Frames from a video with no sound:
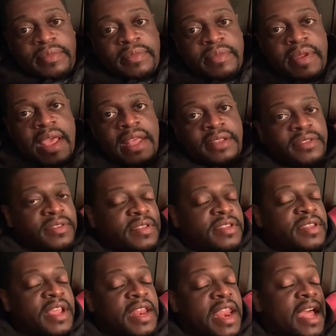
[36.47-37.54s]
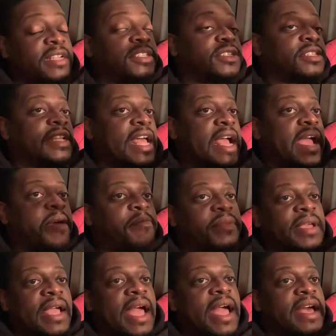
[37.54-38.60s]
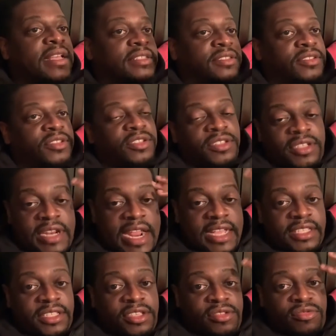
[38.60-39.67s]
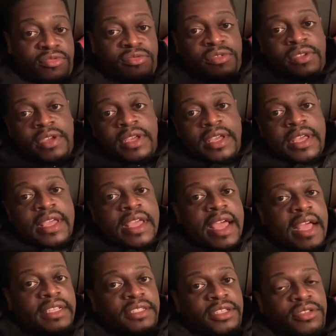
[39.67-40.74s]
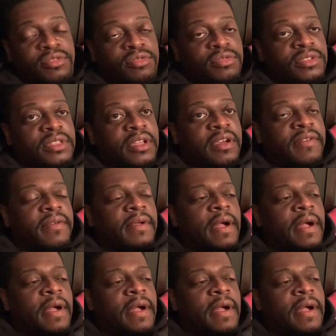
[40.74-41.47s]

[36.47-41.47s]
Not just 'cause I got big eyes, just that I see through stuff.